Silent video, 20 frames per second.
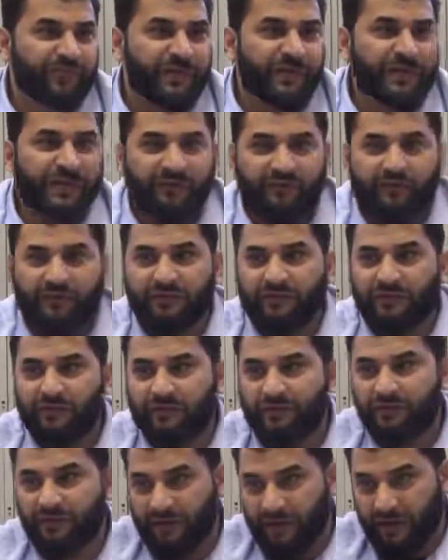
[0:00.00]

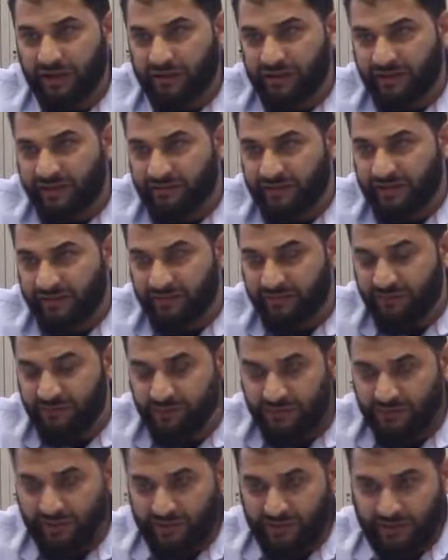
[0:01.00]
1187,